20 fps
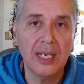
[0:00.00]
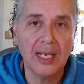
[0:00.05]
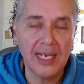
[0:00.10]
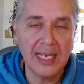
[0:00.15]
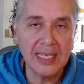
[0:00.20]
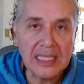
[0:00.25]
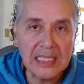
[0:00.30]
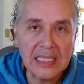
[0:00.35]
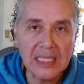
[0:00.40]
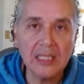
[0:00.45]

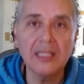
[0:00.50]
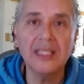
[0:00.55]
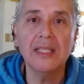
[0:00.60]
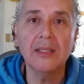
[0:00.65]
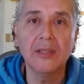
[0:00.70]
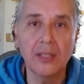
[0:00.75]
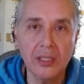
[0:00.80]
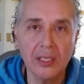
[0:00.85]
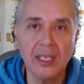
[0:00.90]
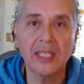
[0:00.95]
honestly
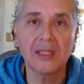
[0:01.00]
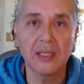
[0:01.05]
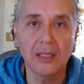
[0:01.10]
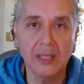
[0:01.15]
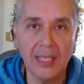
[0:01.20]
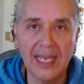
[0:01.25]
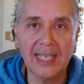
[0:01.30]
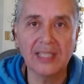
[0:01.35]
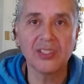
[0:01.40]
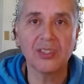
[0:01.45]
look at the
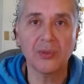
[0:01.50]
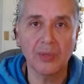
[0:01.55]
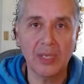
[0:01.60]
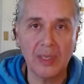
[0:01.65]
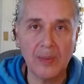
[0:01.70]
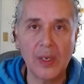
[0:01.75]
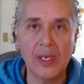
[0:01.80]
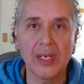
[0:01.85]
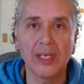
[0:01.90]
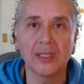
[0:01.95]
last 3
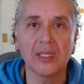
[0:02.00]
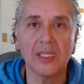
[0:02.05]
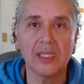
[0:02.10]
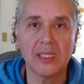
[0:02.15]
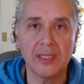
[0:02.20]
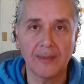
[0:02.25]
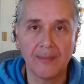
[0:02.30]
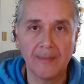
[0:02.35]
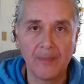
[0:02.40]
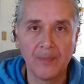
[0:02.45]
months